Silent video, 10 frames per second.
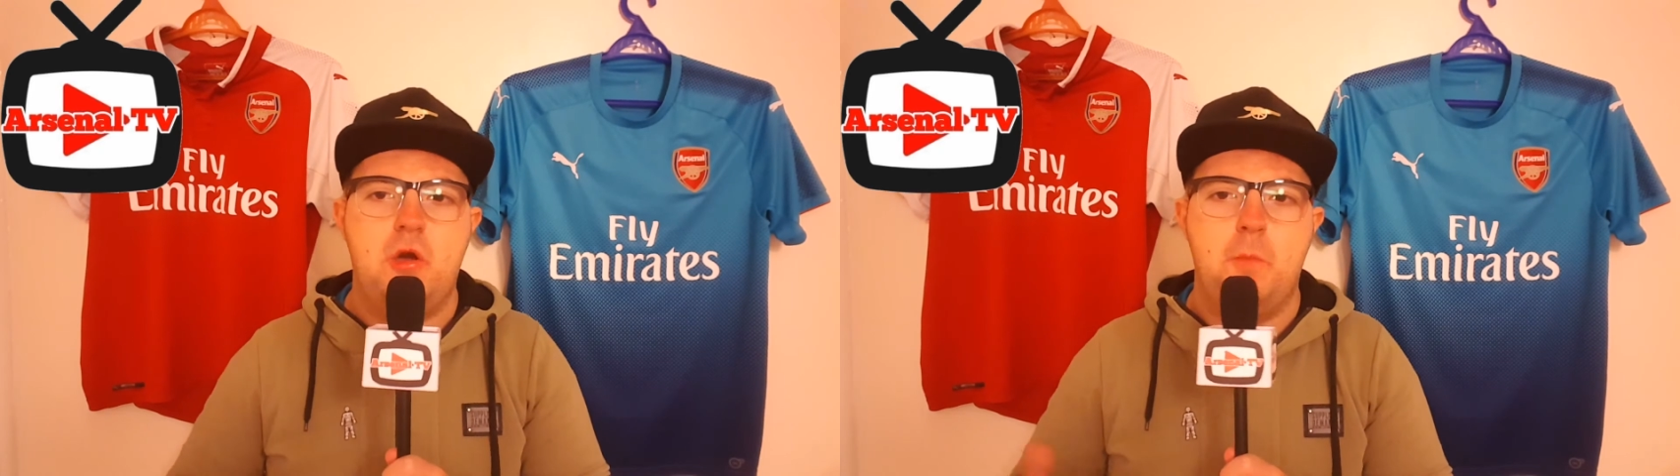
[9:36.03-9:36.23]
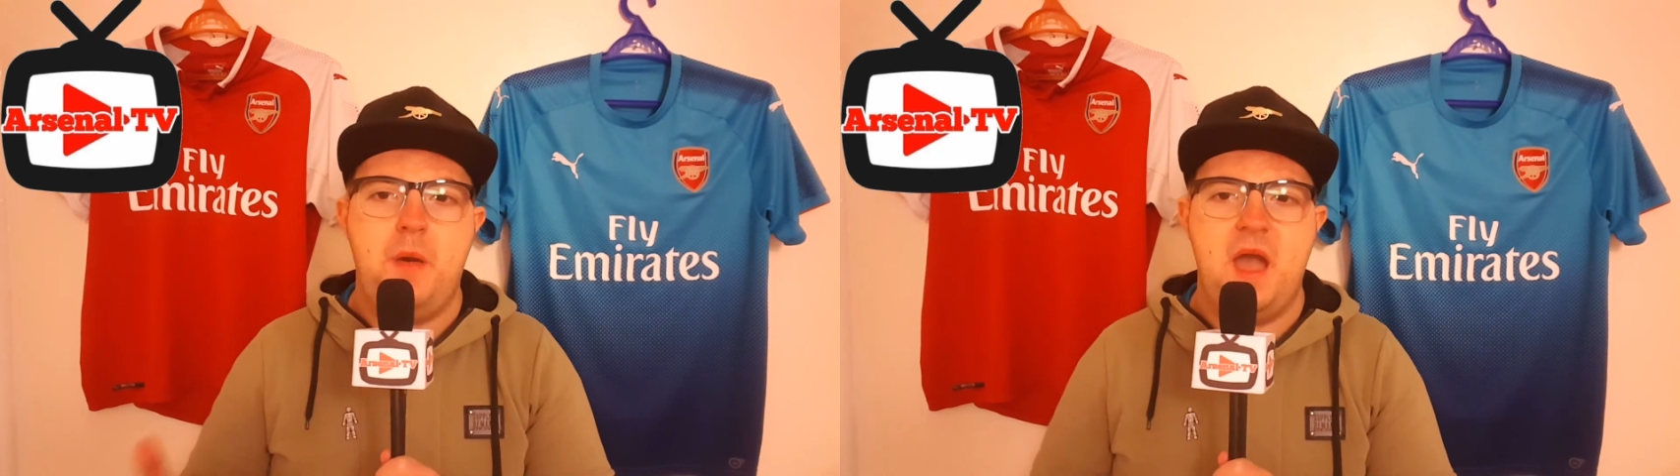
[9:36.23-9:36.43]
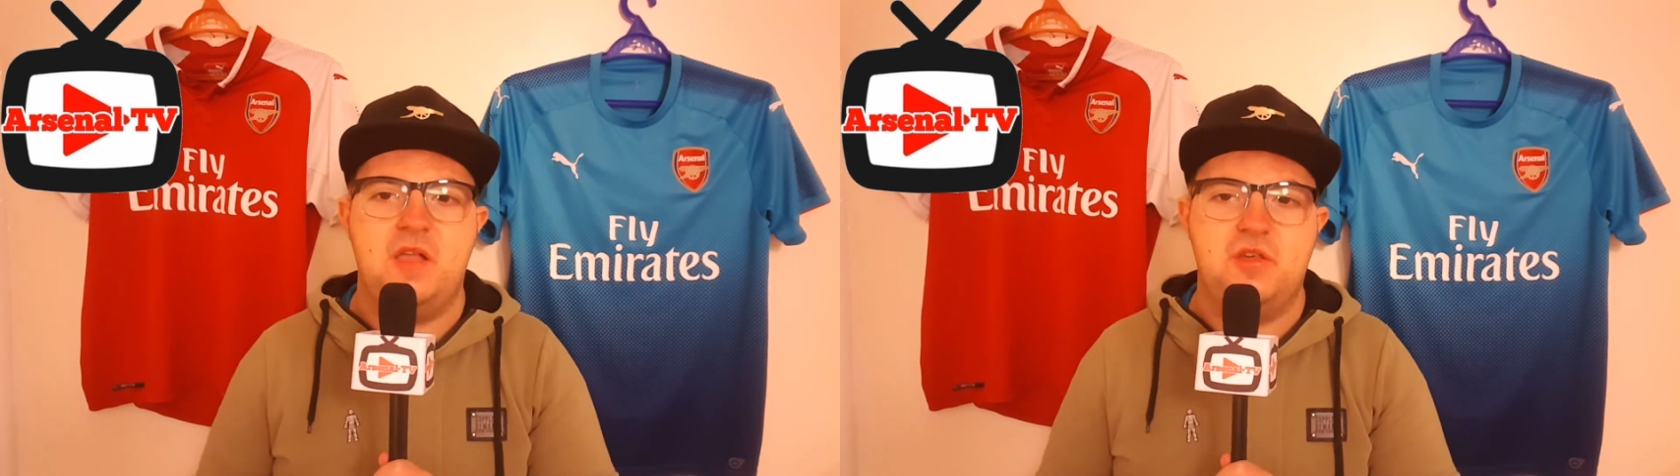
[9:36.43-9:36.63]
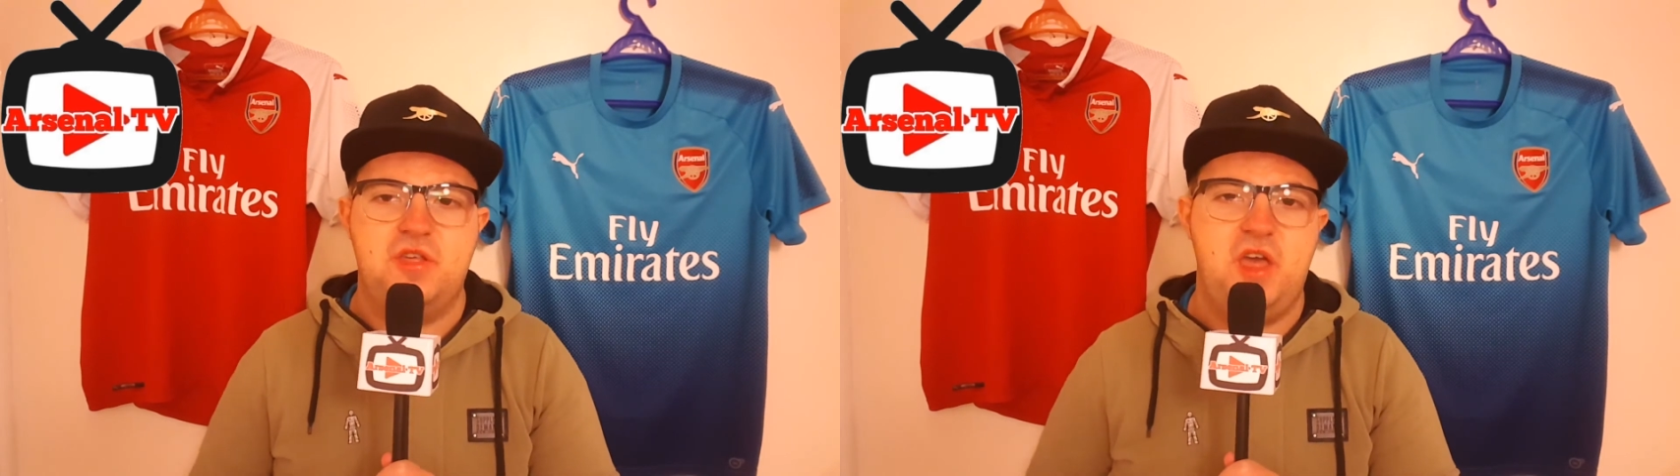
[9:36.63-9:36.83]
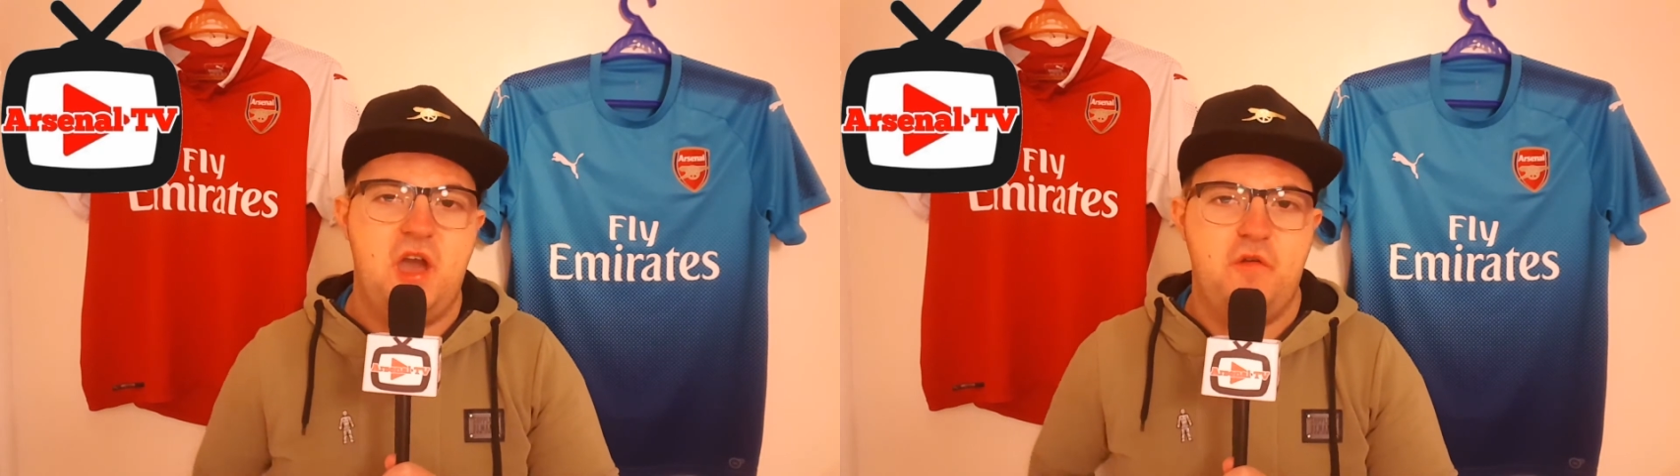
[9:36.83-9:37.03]
compared to
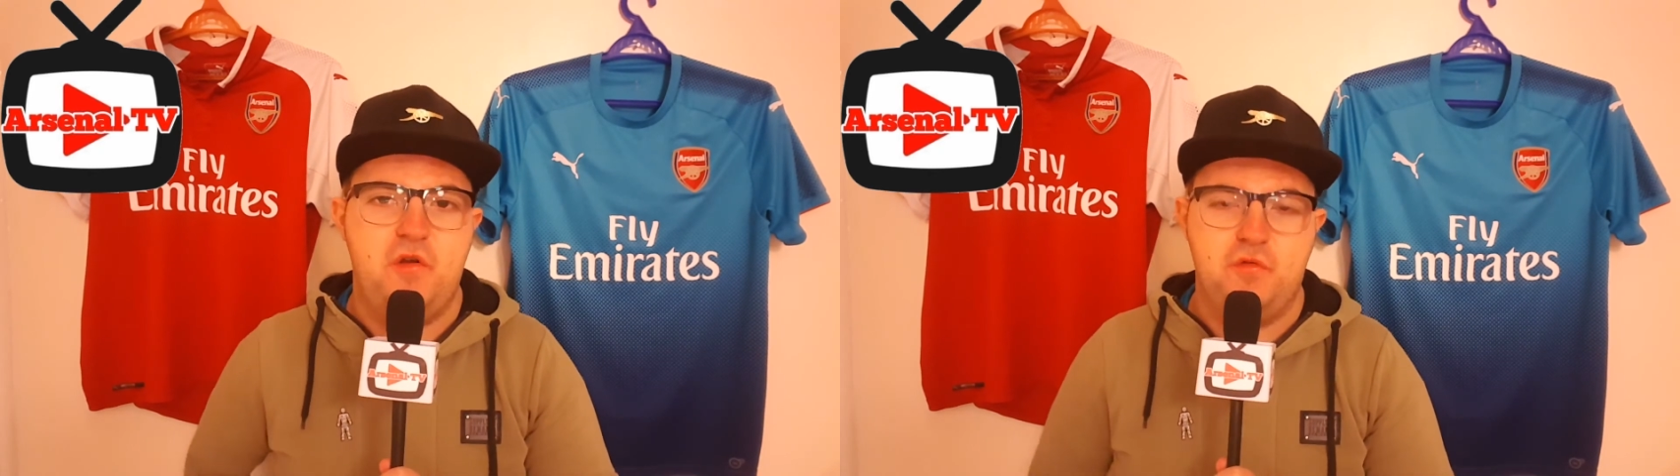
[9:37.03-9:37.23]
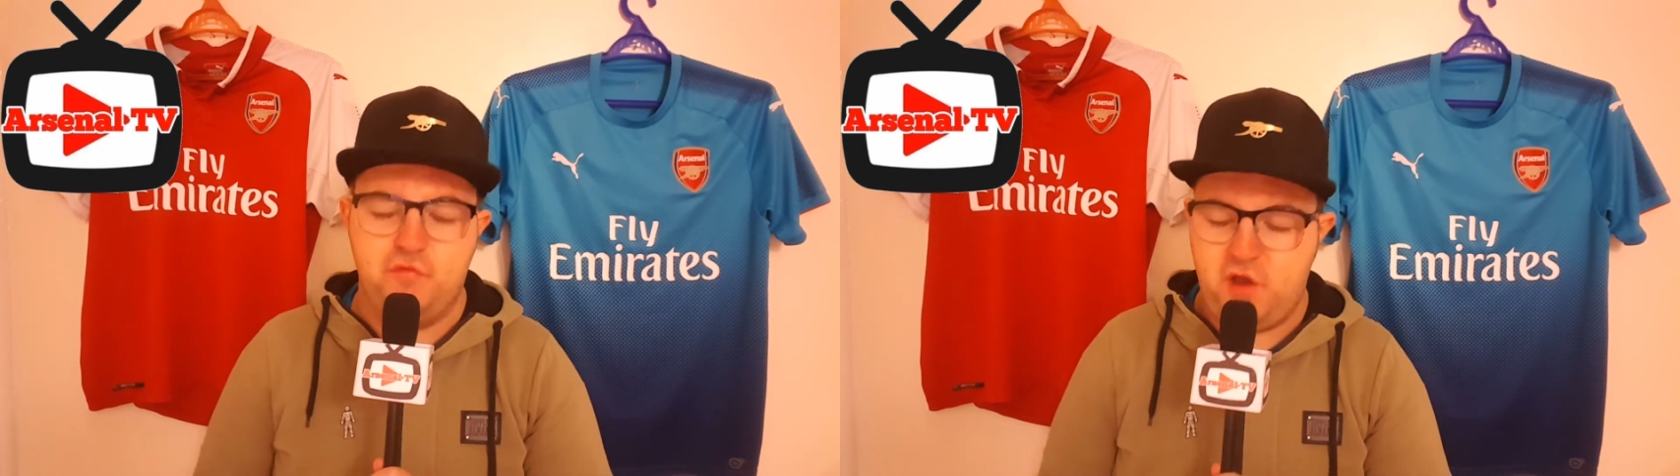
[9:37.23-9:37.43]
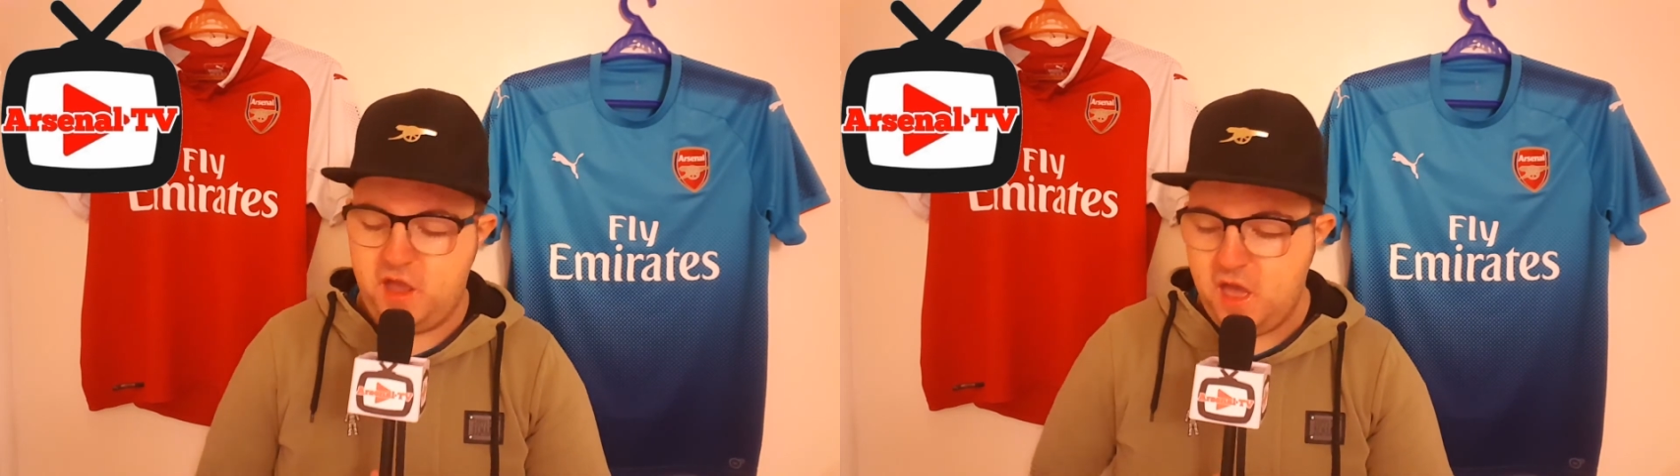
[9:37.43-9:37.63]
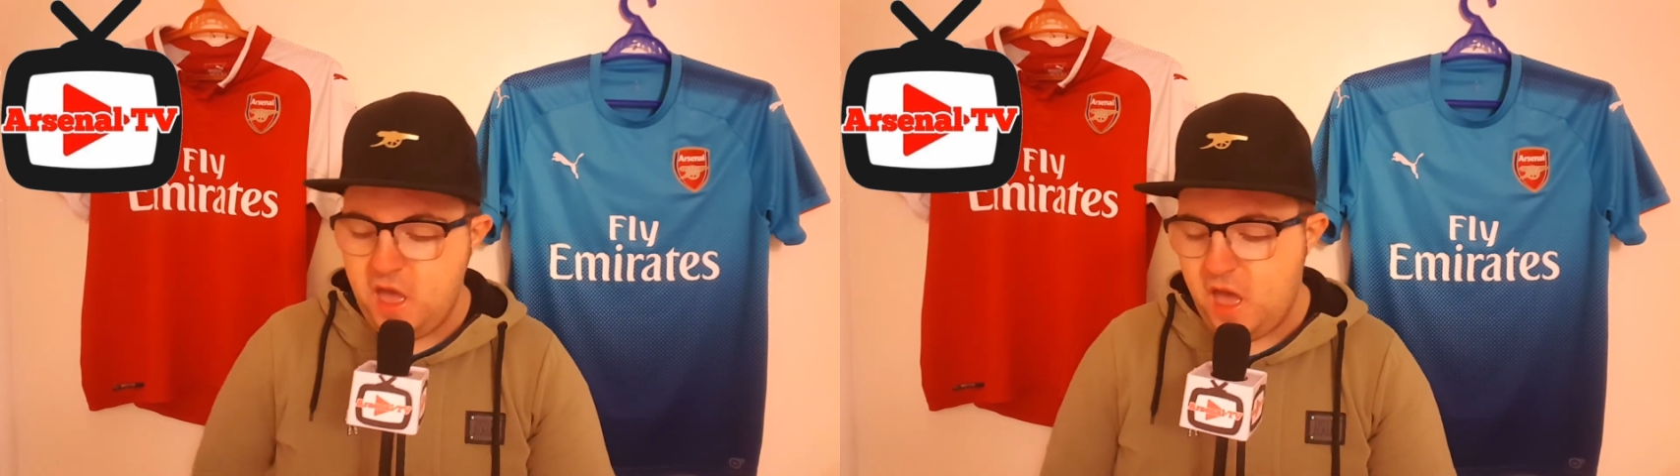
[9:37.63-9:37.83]
Thierry Henry.